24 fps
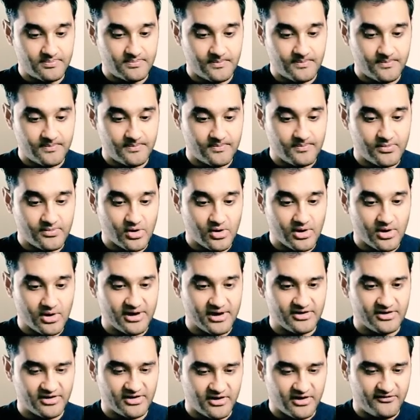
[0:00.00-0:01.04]
okay, it's got a
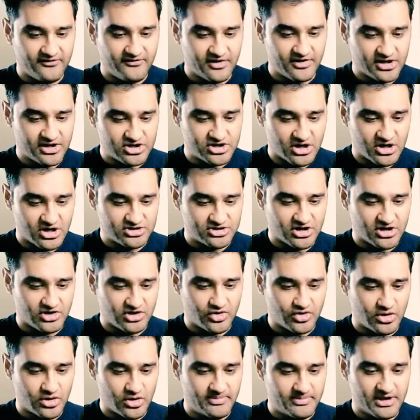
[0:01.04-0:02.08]
funny charger. I thought it'd
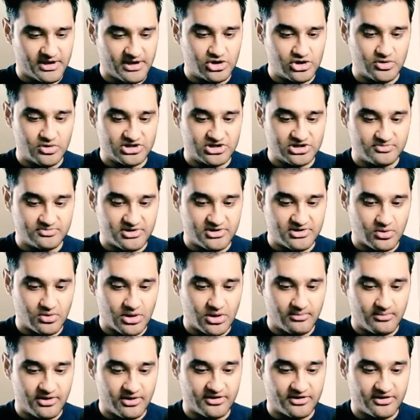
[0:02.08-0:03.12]
be a USB one, but
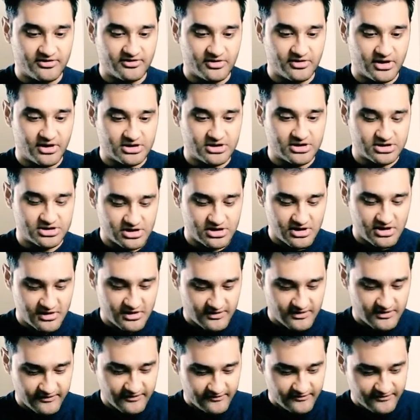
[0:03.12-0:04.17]
it's not.
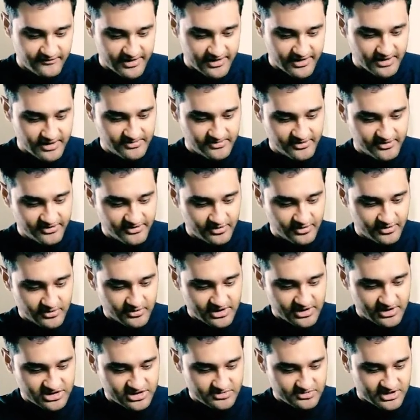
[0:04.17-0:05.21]
Philips, so we can
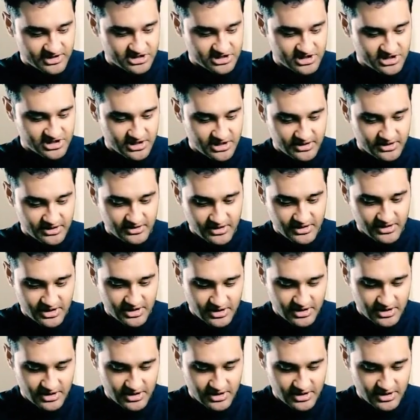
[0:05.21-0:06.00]
smash that in there.